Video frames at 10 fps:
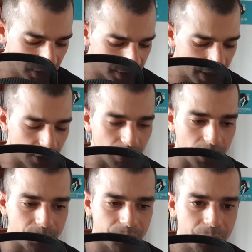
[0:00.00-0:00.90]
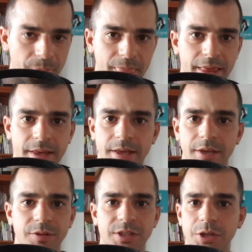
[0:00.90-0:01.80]
Now,
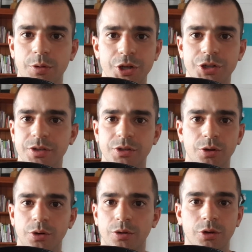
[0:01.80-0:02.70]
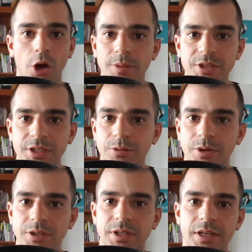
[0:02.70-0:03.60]
if there's any questions or comments that you
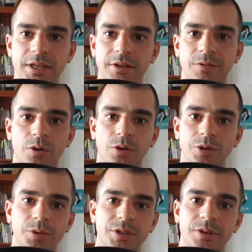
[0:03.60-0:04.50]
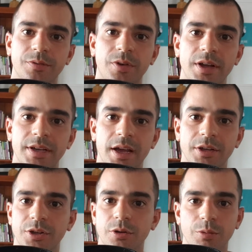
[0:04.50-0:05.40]
wanted to leave, or you want to find
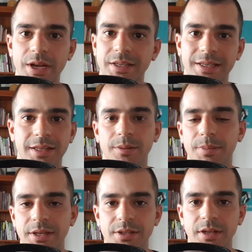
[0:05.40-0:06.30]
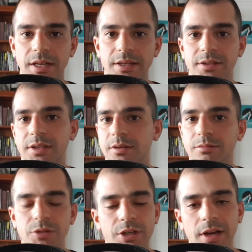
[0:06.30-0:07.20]
out, where to get the best leads, then
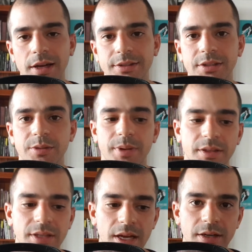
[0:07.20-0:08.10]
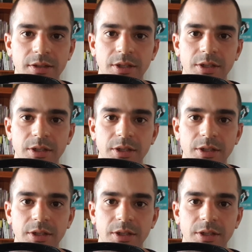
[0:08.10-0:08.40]
you can ask us about that.